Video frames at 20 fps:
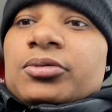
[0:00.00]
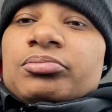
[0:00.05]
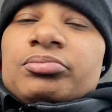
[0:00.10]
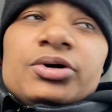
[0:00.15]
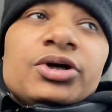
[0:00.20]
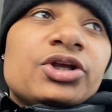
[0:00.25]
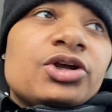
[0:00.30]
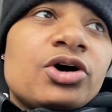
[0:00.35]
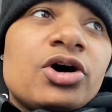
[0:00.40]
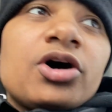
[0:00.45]

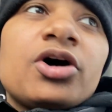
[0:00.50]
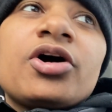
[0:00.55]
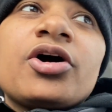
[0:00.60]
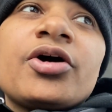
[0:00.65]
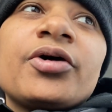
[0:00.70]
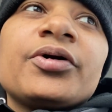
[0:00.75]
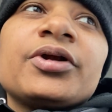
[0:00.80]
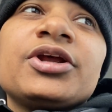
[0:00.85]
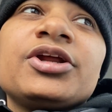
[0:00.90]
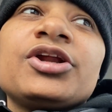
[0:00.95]
But y'all
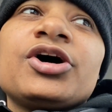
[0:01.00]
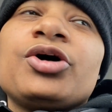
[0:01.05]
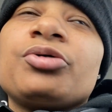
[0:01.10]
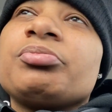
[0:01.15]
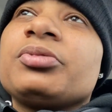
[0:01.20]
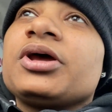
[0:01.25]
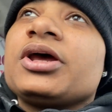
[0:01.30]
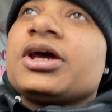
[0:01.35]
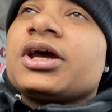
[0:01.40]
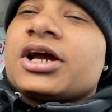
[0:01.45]
already know,
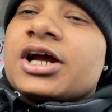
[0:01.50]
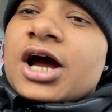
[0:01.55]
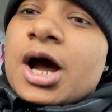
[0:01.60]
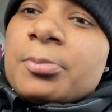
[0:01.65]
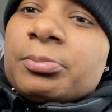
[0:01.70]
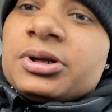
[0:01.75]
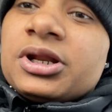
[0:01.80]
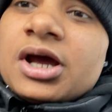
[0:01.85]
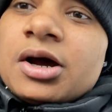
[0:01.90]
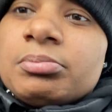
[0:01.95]
man.
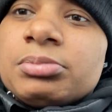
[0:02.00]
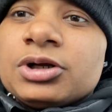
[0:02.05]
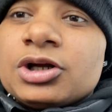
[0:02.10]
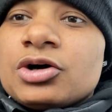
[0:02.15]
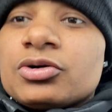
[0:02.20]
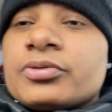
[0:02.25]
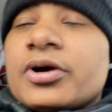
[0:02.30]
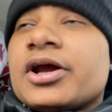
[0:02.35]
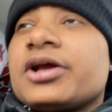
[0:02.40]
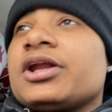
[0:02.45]
Comment down
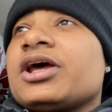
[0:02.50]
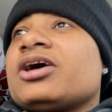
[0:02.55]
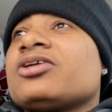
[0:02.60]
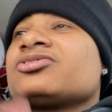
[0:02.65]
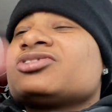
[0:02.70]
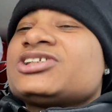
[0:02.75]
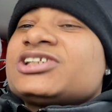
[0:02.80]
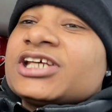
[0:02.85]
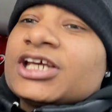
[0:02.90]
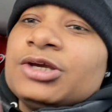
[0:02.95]
below right
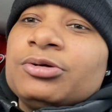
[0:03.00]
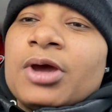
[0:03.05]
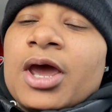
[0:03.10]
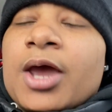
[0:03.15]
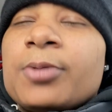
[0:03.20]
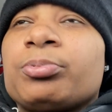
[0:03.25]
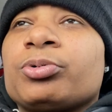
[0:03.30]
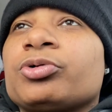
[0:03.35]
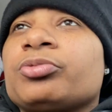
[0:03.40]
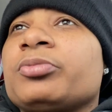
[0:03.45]
now. Team
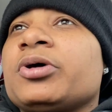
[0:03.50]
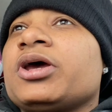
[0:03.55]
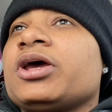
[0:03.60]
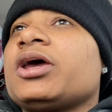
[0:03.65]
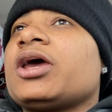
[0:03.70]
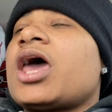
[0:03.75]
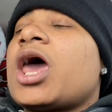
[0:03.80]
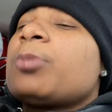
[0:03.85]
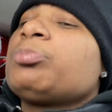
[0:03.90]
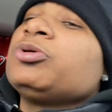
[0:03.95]
April,
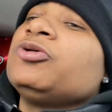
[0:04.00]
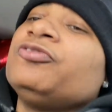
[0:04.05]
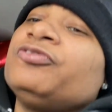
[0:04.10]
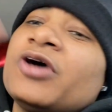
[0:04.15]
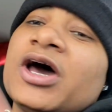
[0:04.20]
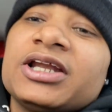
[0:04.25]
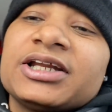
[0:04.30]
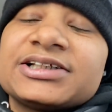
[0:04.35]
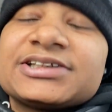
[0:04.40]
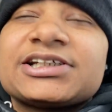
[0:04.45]
man. Happy
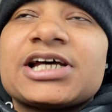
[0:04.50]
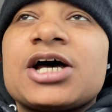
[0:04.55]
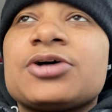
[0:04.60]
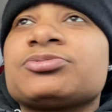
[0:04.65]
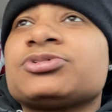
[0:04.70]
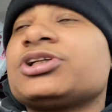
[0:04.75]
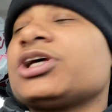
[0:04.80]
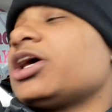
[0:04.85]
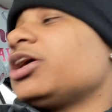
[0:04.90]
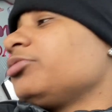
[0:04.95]

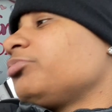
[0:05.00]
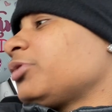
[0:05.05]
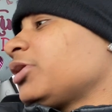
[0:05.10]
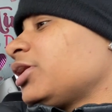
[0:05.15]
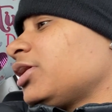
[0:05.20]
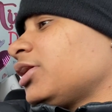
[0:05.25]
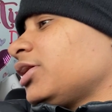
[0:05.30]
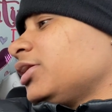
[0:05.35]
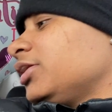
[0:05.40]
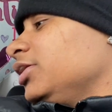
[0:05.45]
Valentine's Day,
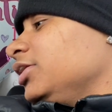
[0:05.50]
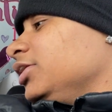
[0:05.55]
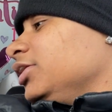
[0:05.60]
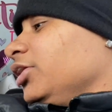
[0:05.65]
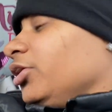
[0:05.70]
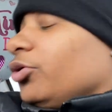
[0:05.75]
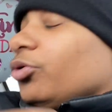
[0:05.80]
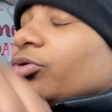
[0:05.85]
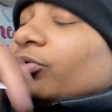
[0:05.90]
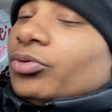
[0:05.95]
man.
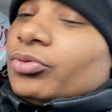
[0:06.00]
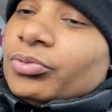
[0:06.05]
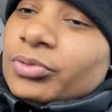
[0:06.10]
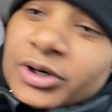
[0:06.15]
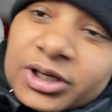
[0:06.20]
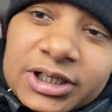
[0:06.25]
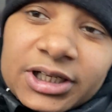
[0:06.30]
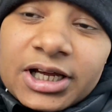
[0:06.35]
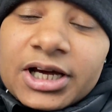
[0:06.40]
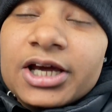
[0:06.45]

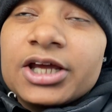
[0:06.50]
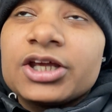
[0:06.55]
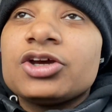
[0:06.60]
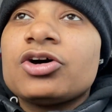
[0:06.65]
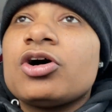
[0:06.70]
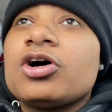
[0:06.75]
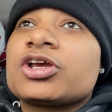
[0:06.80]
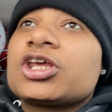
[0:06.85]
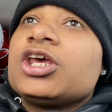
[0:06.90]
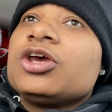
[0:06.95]
We love
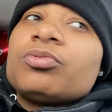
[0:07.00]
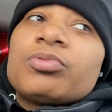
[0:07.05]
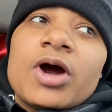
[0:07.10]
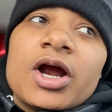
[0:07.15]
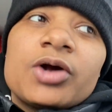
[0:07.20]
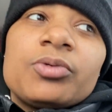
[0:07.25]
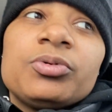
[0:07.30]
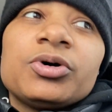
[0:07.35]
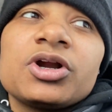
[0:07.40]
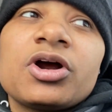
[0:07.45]
y'all. Keep
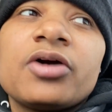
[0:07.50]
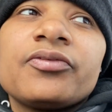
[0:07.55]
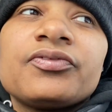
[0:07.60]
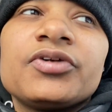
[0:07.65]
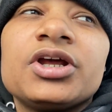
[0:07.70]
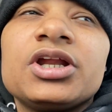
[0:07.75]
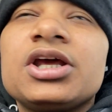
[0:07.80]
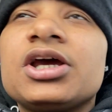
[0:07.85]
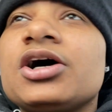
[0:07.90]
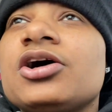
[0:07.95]
rocking with our
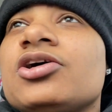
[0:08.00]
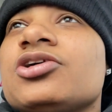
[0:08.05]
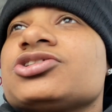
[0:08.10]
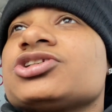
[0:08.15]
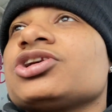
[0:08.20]
videos.